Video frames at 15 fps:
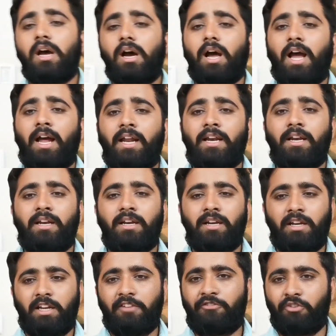
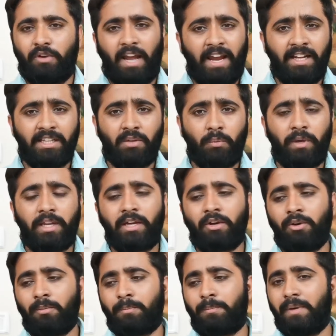And if you like the
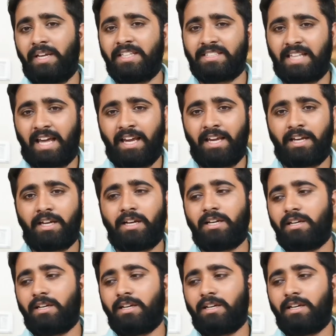video, please like,